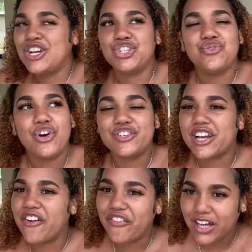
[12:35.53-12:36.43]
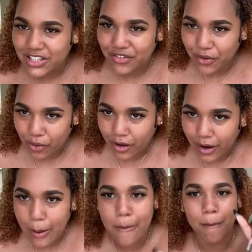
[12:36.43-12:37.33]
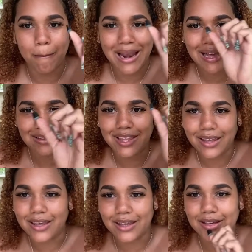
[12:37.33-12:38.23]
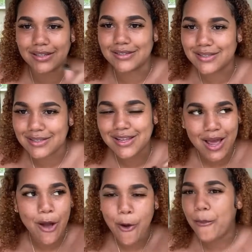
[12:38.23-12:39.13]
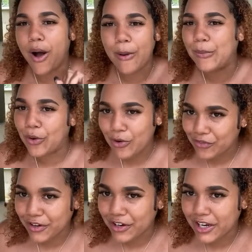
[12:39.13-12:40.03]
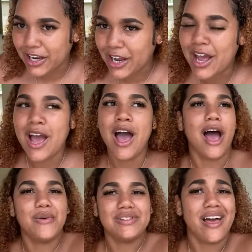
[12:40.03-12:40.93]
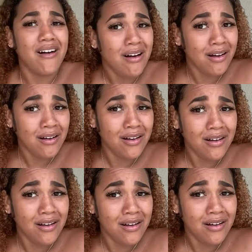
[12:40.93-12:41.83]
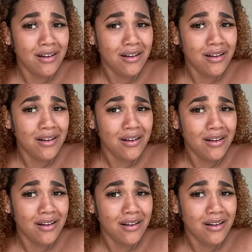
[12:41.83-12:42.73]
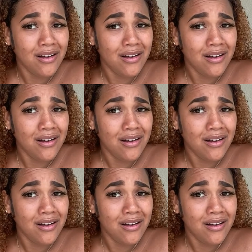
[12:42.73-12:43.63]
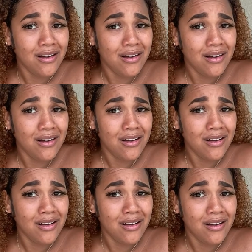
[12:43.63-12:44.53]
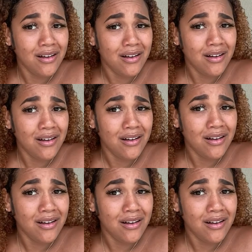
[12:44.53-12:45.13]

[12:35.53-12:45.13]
344 black things on my ovary. I was like, bomba blood clot. I want that.